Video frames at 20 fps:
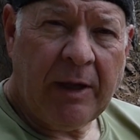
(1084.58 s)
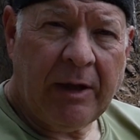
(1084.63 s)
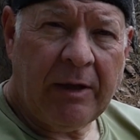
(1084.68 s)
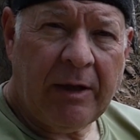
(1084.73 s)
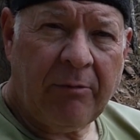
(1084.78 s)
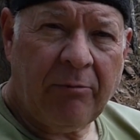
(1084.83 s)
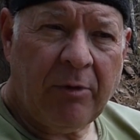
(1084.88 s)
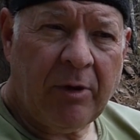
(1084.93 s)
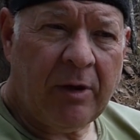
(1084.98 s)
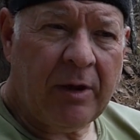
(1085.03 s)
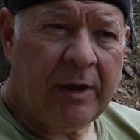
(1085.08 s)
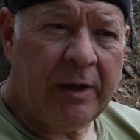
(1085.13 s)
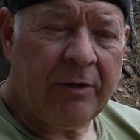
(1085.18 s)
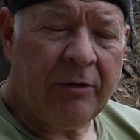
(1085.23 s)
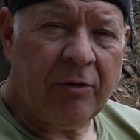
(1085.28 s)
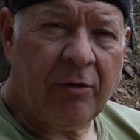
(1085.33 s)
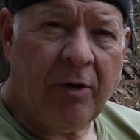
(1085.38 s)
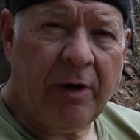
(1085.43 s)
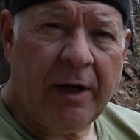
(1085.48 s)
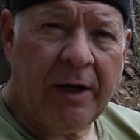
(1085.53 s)
and I'm really
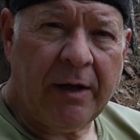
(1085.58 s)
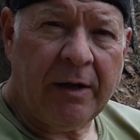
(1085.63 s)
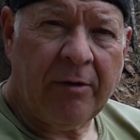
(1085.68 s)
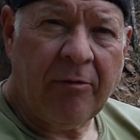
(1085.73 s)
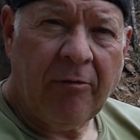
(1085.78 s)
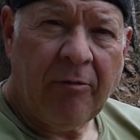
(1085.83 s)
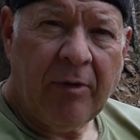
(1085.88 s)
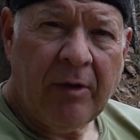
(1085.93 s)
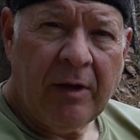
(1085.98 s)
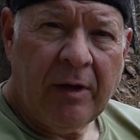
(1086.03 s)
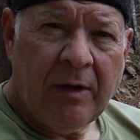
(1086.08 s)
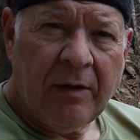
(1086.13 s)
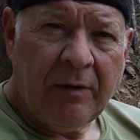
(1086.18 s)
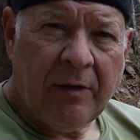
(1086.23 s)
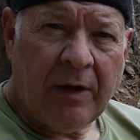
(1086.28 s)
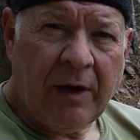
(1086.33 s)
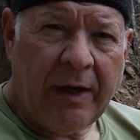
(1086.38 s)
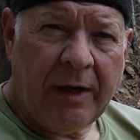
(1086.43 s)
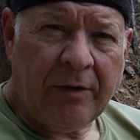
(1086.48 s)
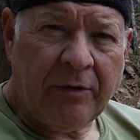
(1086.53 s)
enjoying
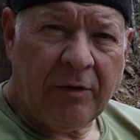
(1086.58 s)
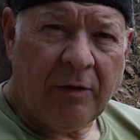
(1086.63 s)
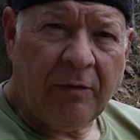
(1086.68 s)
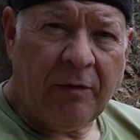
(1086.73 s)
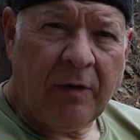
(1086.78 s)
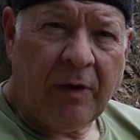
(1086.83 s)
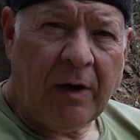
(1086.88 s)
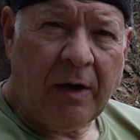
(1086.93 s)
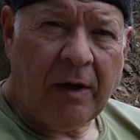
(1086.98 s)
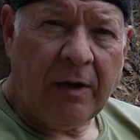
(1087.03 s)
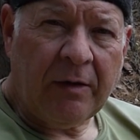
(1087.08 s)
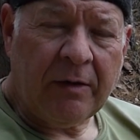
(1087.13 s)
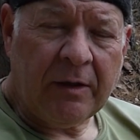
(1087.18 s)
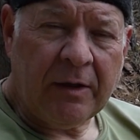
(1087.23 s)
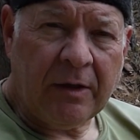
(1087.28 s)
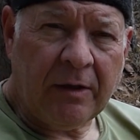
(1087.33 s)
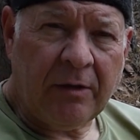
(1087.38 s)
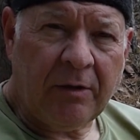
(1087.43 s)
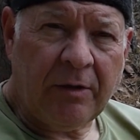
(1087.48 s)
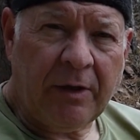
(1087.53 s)
the hike so far,
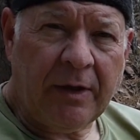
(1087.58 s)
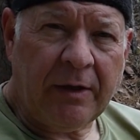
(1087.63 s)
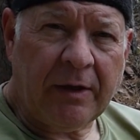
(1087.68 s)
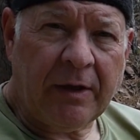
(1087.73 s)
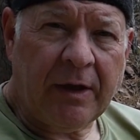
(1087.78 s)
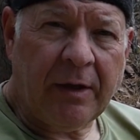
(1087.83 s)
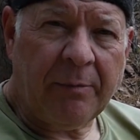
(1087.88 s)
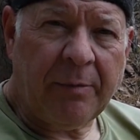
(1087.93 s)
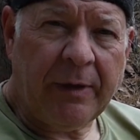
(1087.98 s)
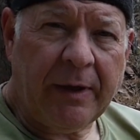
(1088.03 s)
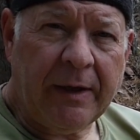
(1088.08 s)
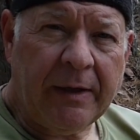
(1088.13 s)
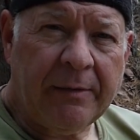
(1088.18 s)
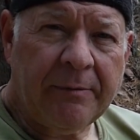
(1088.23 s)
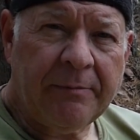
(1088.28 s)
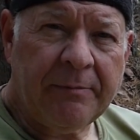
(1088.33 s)
including the company.